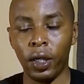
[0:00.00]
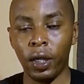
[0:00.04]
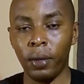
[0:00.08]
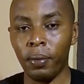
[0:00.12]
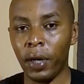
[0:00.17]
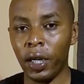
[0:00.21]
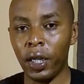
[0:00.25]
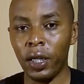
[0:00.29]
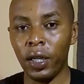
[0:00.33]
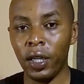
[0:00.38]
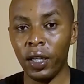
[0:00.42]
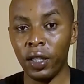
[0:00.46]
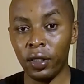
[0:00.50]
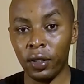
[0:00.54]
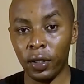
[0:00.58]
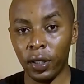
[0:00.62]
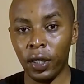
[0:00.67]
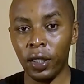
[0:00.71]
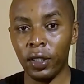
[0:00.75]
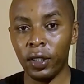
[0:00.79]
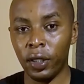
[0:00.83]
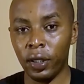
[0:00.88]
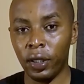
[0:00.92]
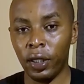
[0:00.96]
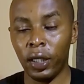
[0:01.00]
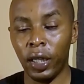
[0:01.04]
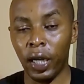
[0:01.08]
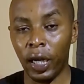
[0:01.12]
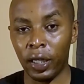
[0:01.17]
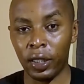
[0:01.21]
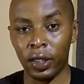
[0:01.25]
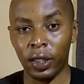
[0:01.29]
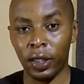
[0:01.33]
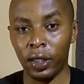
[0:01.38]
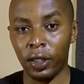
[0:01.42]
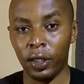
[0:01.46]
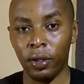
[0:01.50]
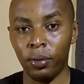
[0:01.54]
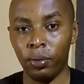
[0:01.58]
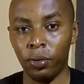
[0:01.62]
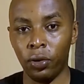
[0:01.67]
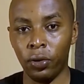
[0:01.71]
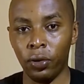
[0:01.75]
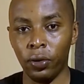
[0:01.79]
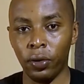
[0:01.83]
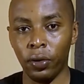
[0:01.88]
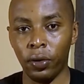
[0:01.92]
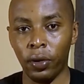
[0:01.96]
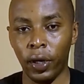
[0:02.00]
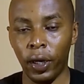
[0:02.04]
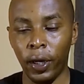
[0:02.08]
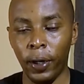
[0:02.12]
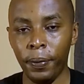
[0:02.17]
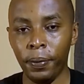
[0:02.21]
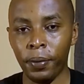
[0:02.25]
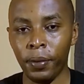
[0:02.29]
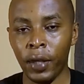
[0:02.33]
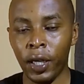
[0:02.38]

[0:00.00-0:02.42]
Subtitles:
The money is easily accessible. Yeah.